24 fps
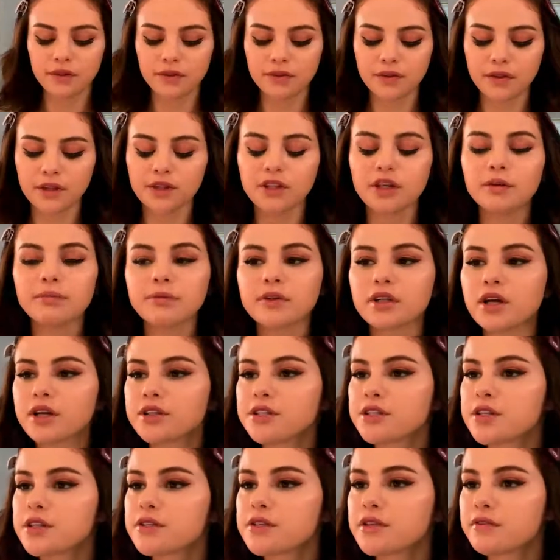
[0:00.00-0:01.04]
The lip gloss
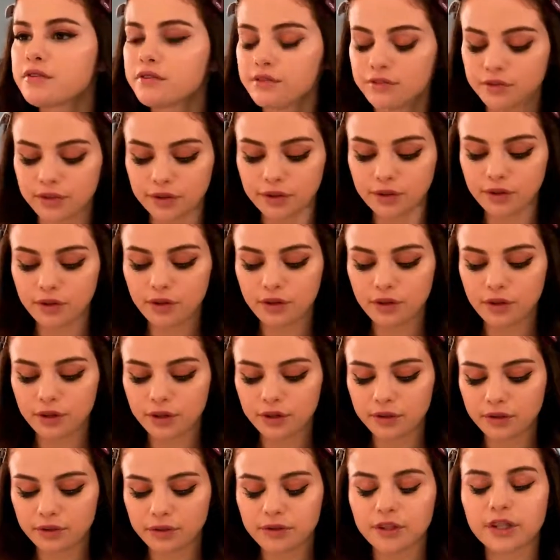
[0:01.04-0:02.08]
doesn't feel
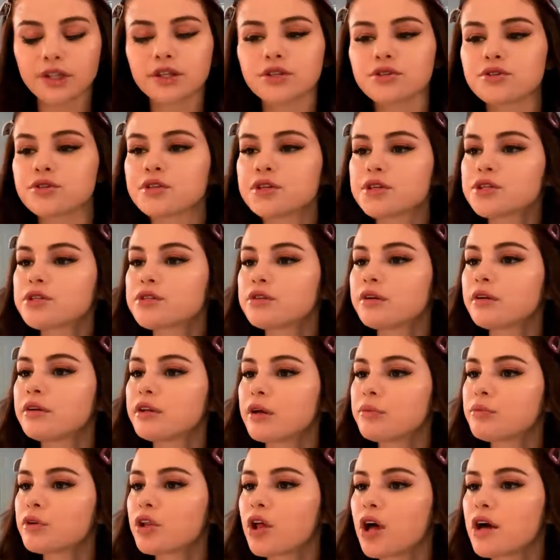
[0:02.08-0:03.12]
like a traditional
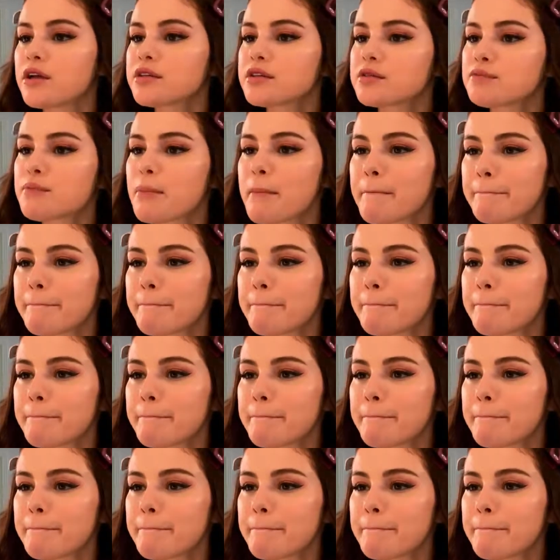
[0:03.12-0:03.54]
lip gloss.